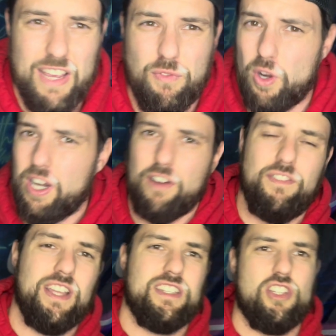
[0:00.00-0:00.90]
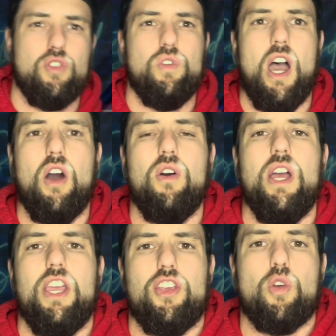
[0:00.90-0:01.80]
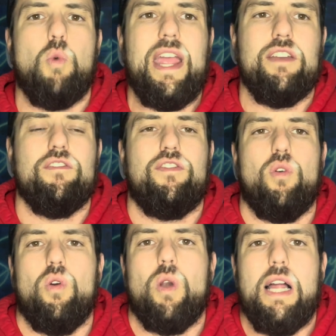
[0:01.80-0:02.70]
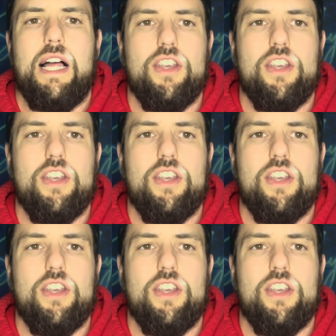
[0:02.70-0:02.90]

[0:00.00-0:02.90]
49er fans, as you know, you're waiting for